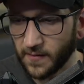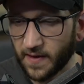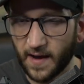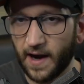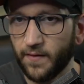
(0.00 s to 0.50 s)

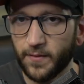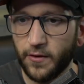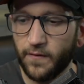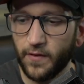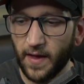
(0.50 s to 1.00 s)
it's kind of up to
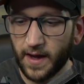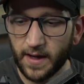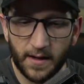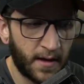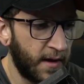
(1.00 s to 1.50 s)
you if you like
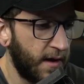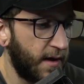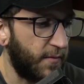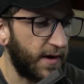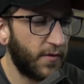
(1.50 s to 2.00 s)
it.
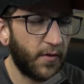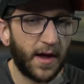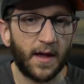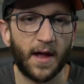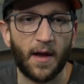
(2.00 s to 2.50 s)
But either
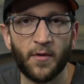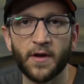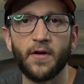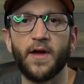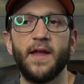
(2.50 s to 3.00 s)
way, I'm going to
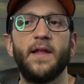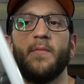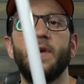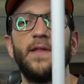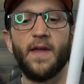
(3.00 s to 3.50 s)
go ahead and I'm
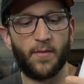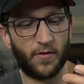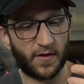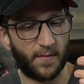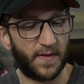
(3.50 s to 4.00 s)
going to demo
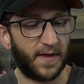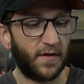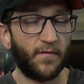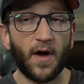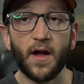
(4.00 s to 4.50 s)
some of
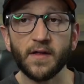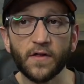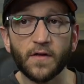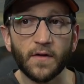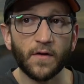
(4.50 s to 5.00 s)
these
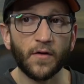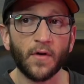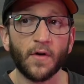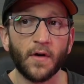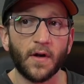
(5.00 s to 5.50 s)
fonts.
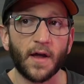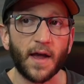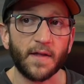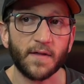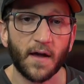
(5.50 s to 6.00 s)

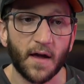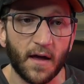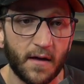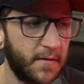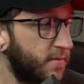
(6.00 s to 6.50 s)
And
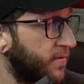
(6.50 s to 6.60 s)
uh,